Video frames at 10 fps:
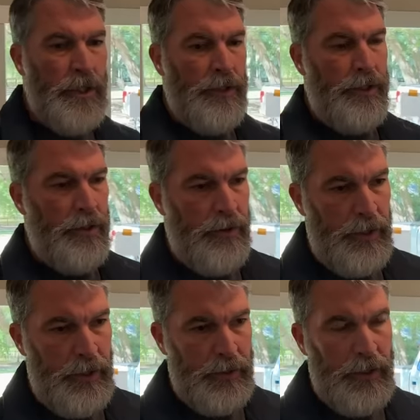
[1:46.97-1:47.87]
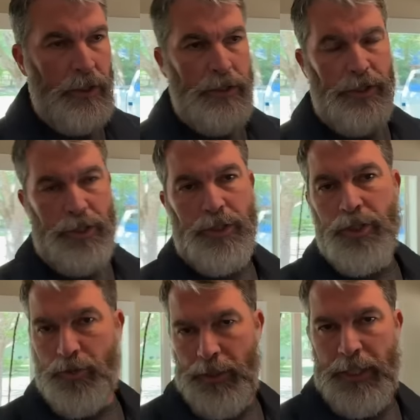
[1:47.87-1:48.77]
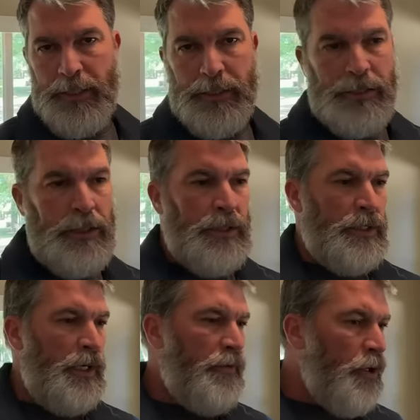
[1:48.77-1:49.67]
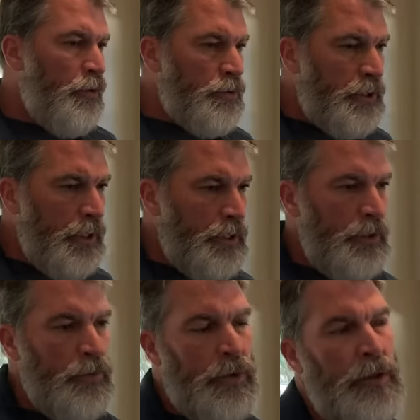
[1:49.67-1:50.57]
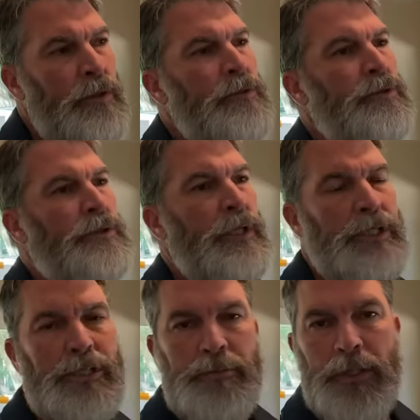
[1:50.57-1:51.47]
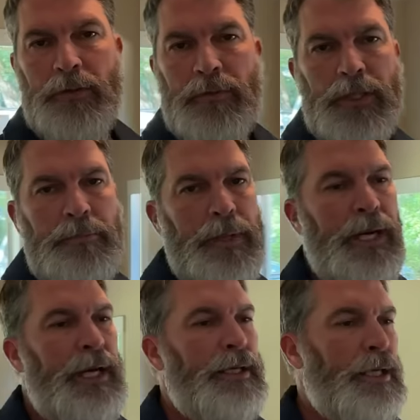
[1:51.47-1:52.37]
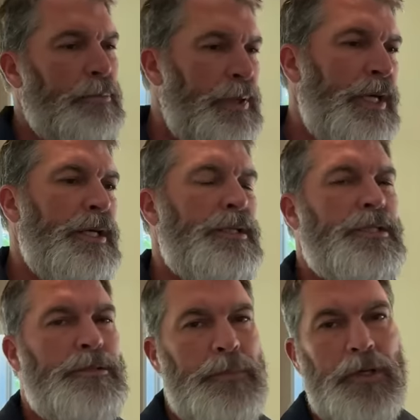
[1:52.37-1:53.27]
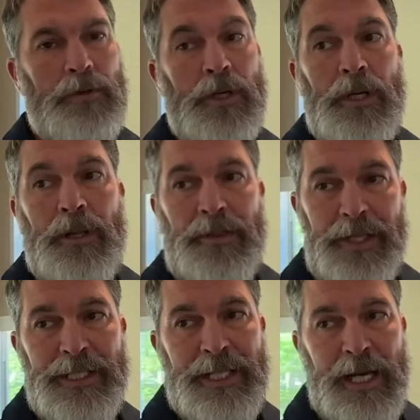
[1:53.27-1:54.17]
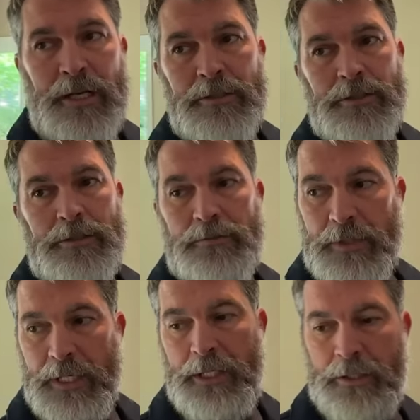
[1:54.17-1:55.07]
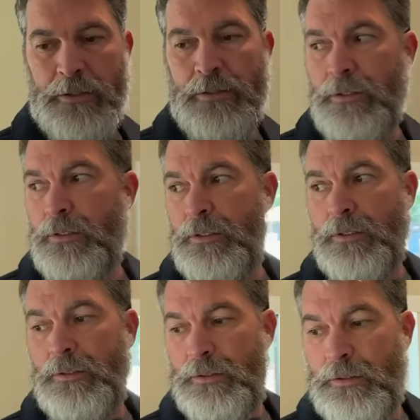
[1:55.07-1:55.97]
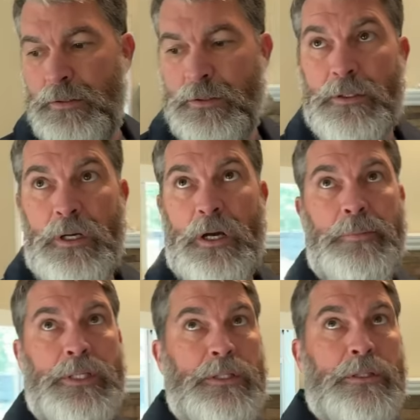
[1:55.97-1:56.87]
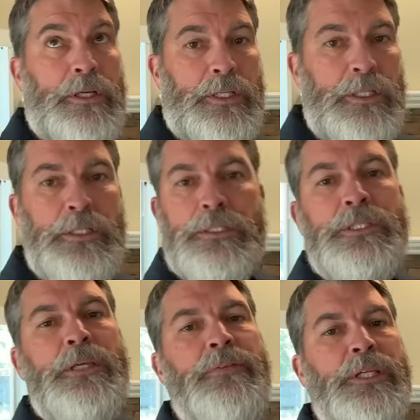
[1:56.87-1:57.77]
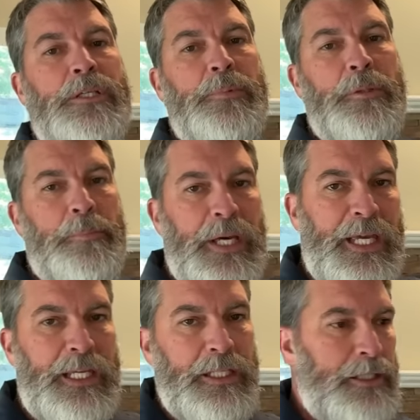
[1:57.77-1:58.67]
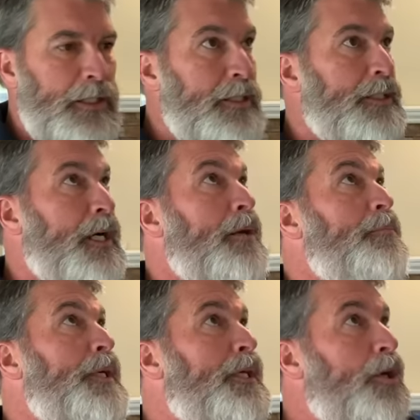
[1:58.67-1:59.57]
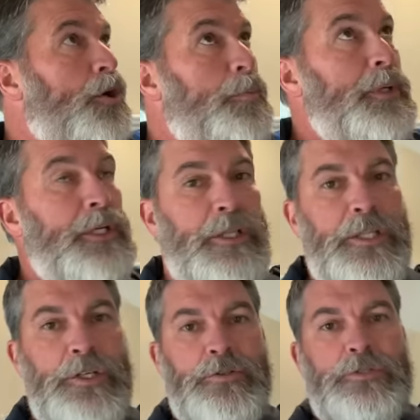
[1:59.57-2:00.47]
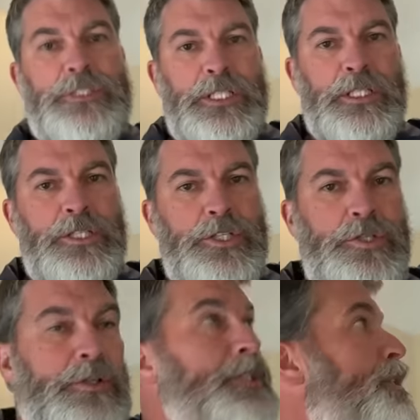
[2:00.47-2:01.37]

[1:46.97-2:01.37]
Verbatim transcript: they're in distress. They have holes kicked in walls. They smell really bad, like pet and smoke. This house right here, I mean, like it doesn't even need to be painted. It's got a big open cathedral ceiling, as you can